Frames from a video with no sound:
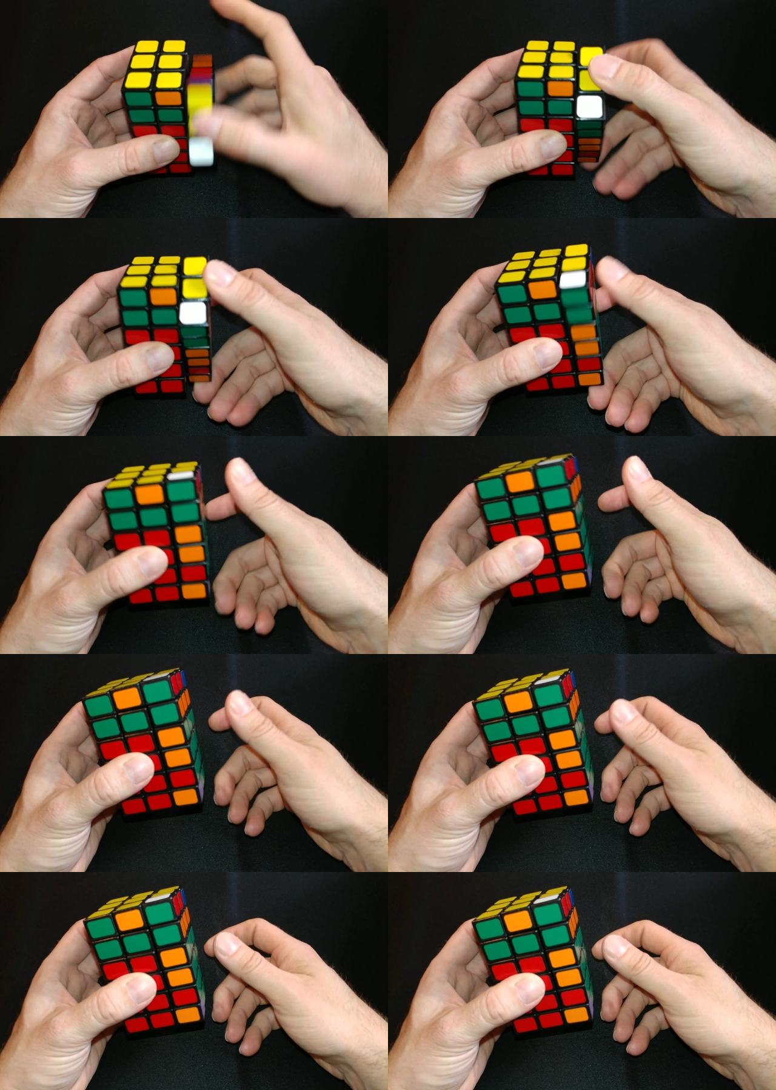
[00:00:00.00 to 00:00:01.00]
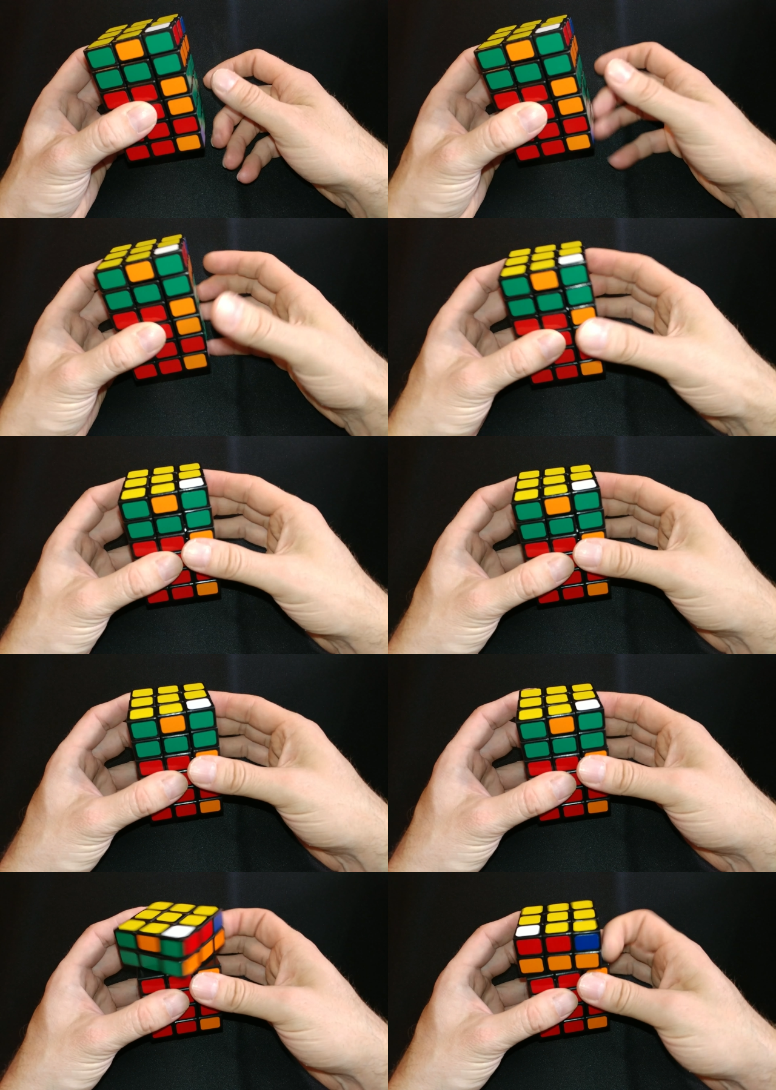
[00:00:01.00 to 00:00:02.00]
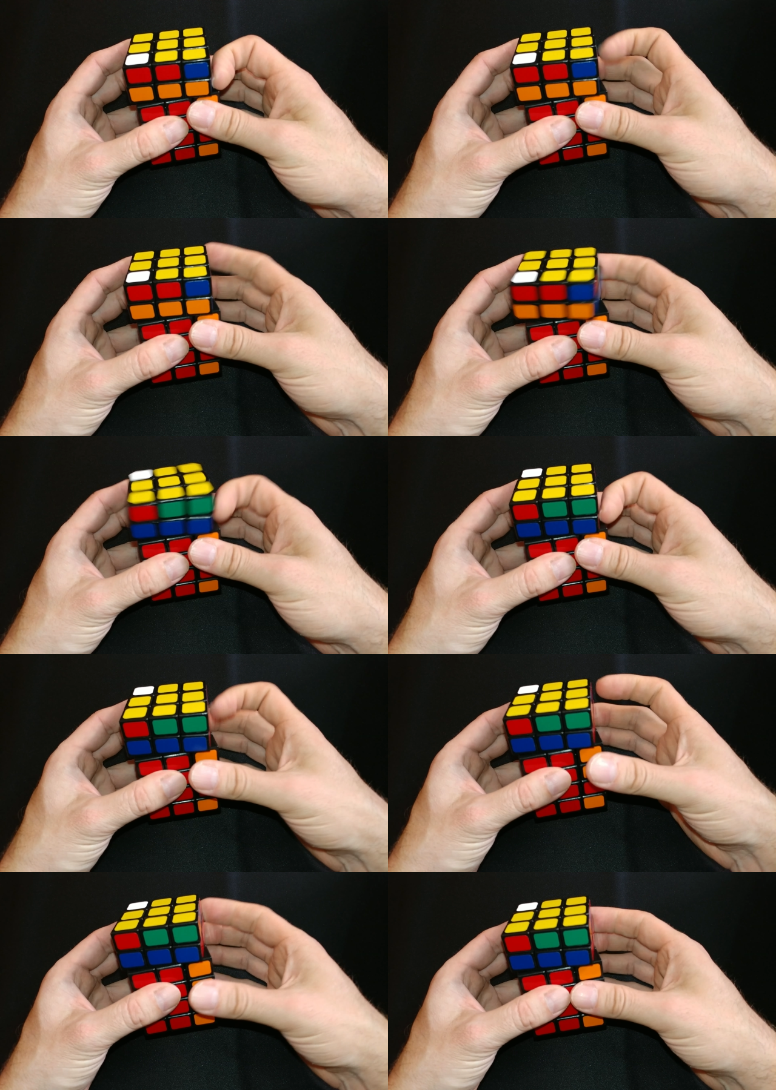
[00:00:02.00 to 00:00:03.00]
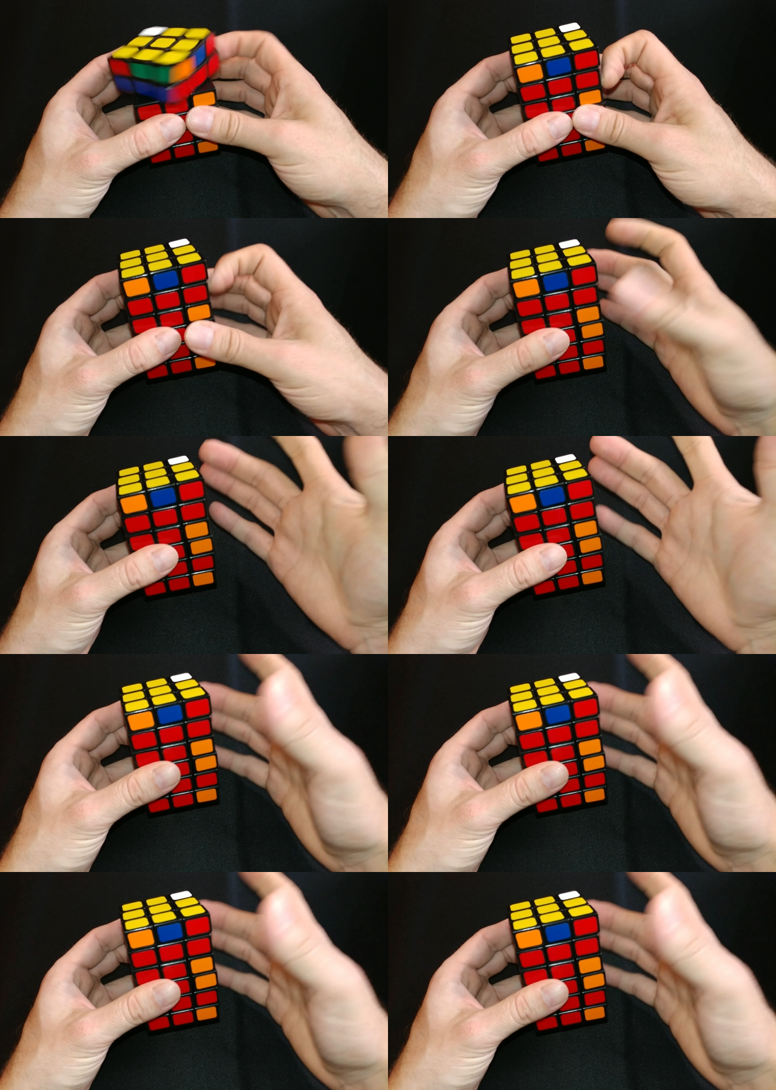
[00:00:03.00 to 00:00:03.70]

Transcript: (no speaker visible)